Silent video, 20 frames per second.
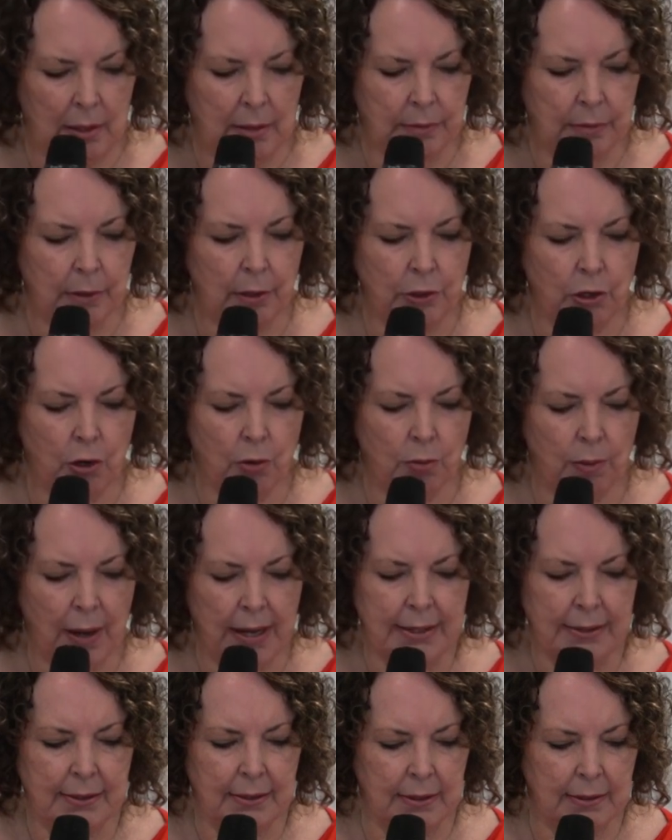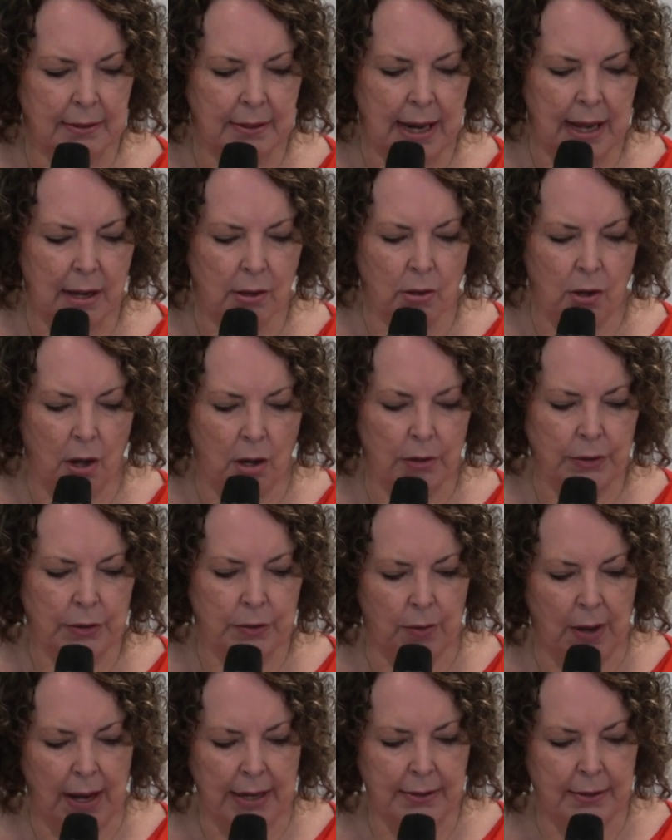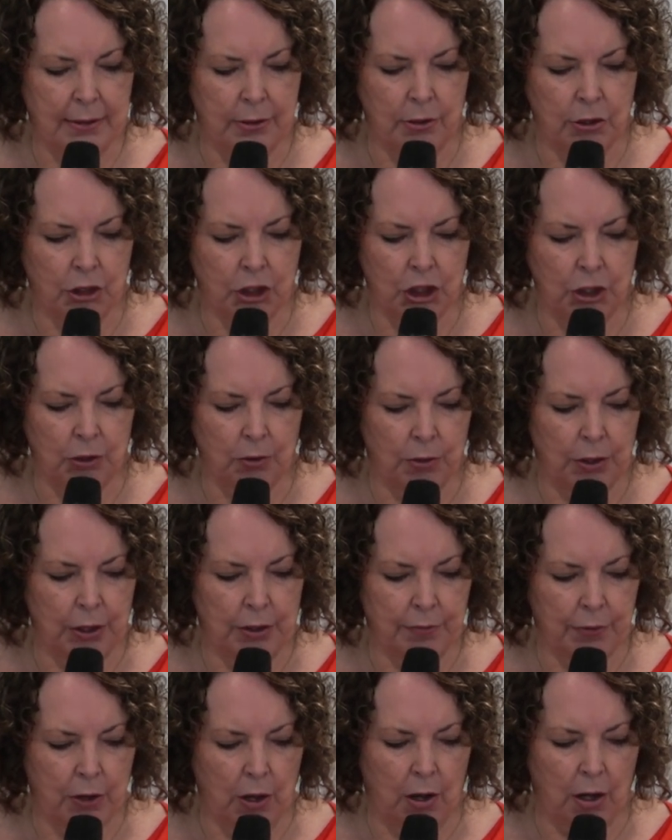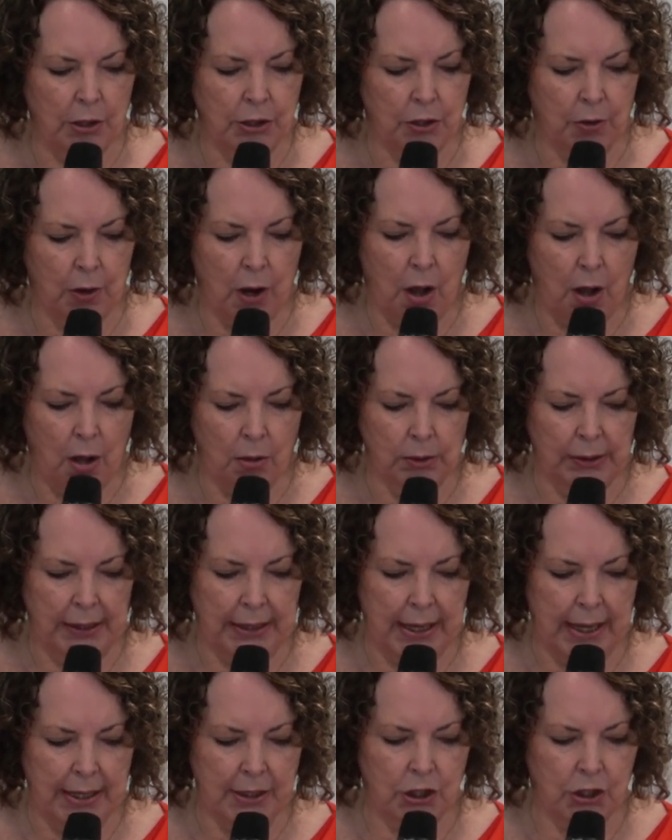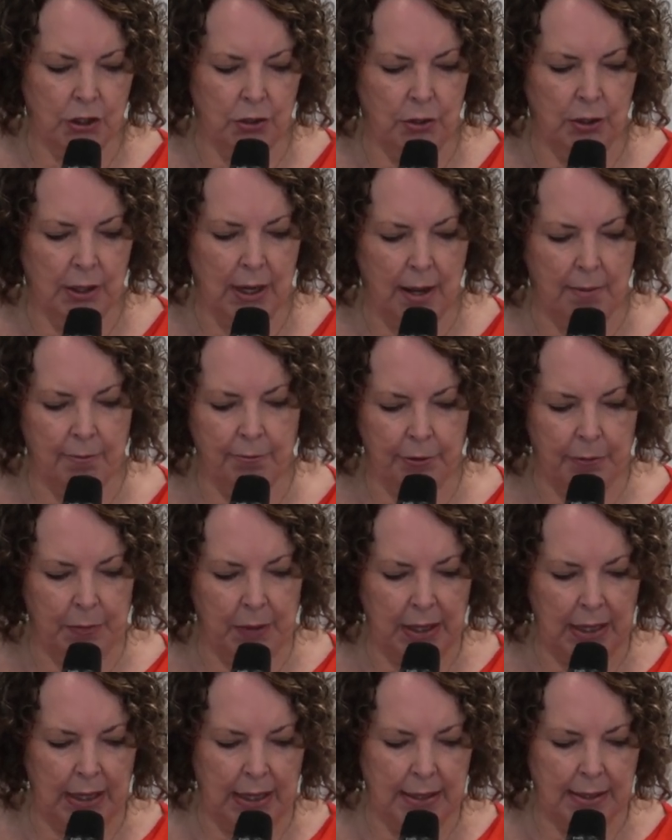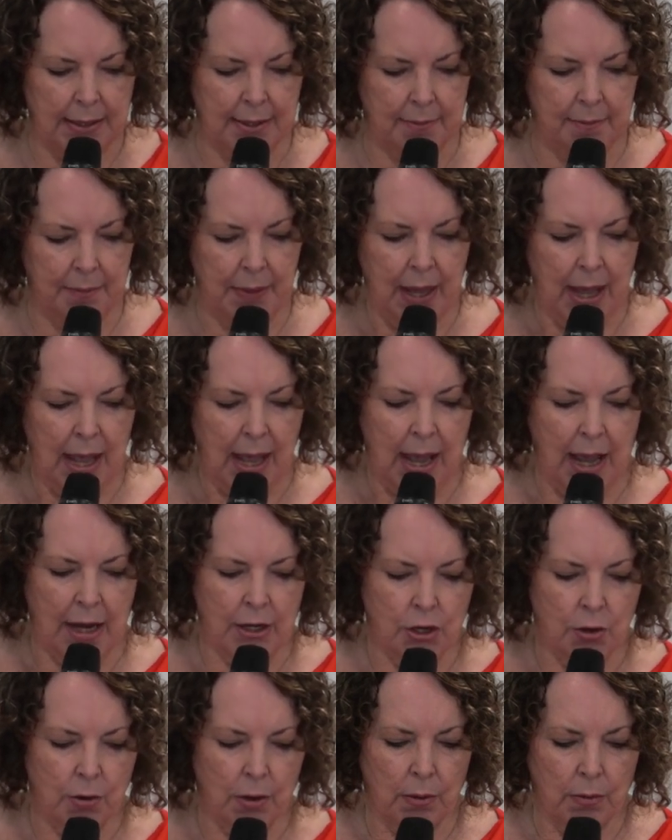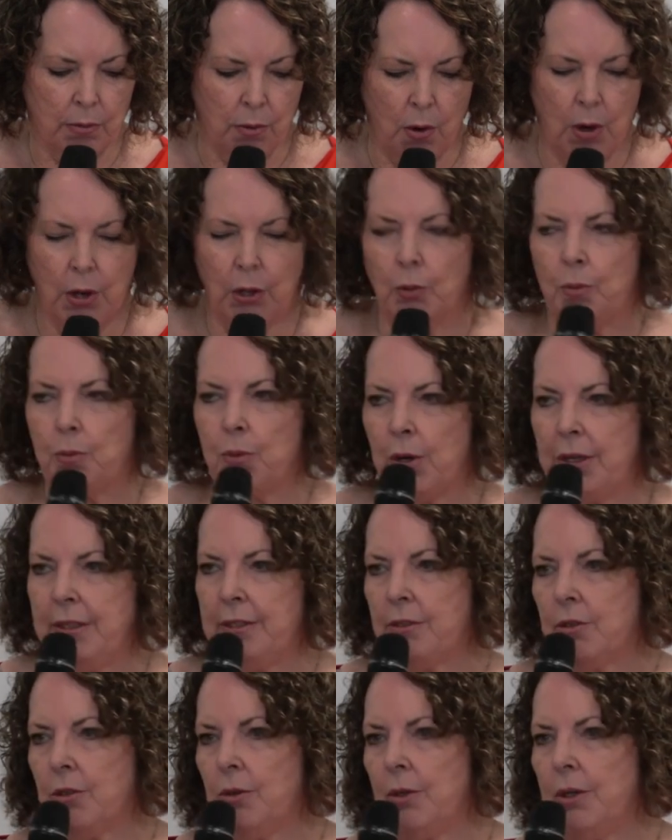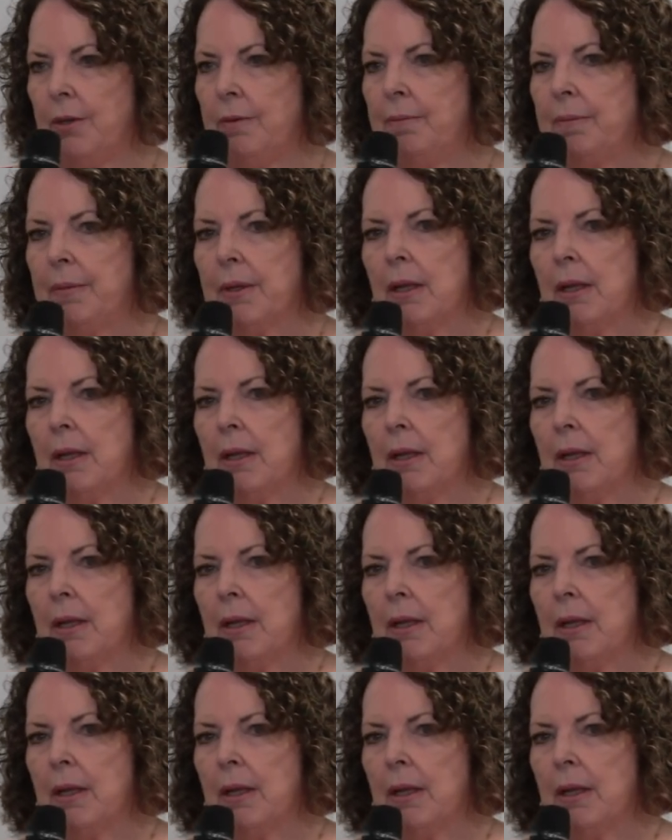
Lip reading: So your race is now God's race. You're children of God. You're a holy nation. You come from the kingdom, and you're a royal priesthood.